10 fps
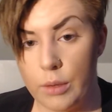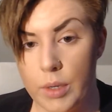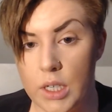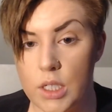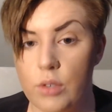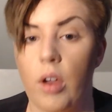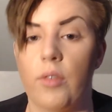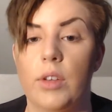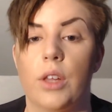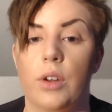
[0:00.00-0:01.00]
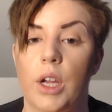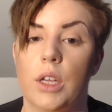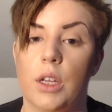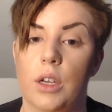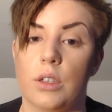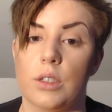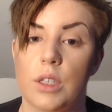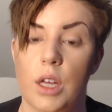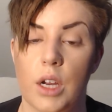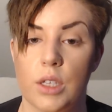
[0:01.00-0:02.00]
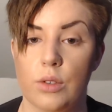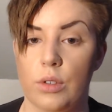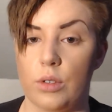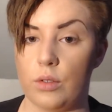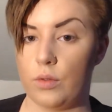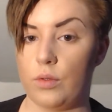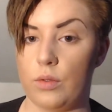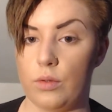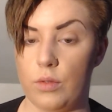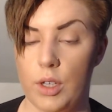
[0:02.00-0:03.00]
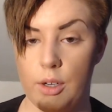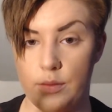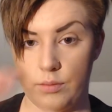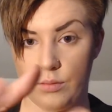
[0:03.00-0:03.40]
but I do have another handheld that I sort of, you know,